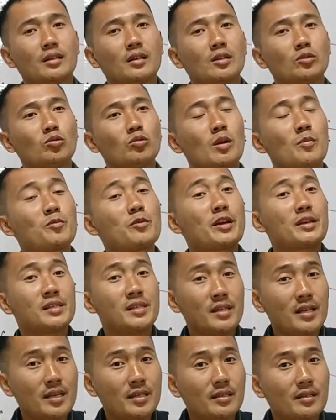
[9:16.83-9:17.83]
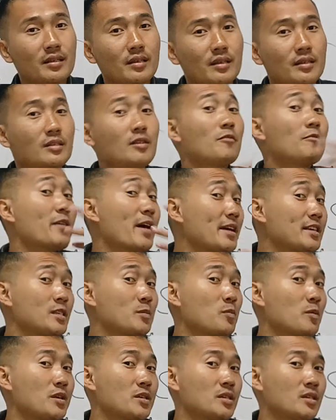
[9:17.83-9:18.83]
to the president, the vice
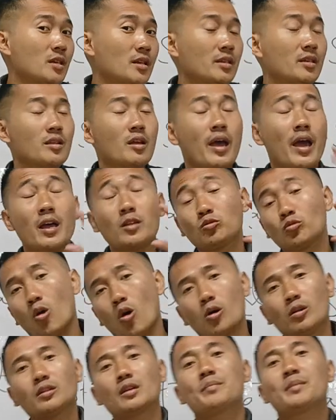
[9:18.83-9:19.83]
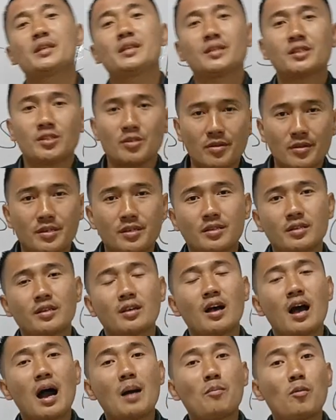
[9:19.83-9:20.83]
president, and to all the ministers
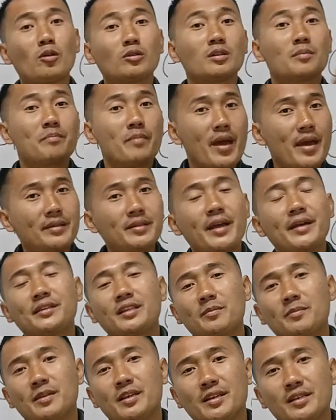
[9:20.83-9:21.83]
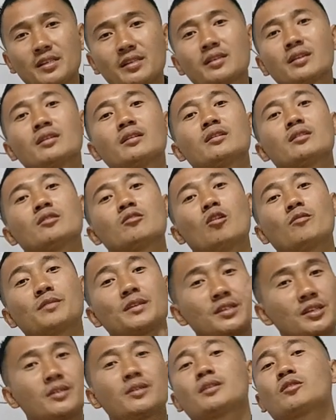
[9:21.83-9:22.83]
about the main activities of the
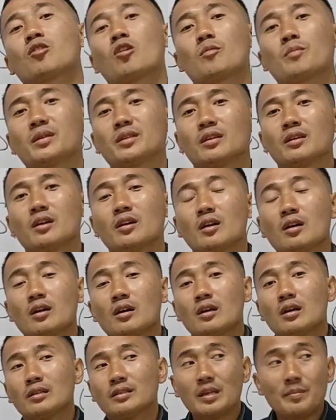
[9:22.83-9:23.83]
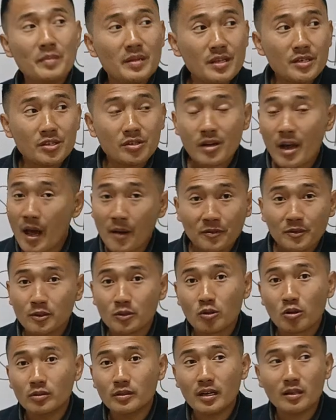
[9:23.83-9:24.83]
central government. The ministry have to
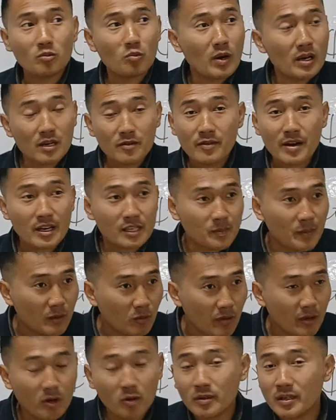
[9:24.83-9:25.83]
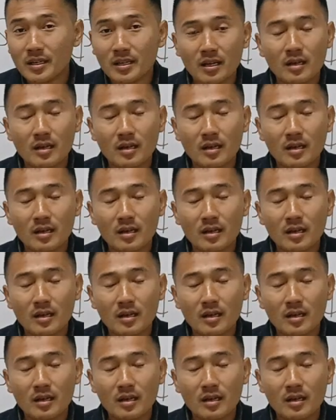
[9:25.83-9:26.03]
know that whatever has been going on,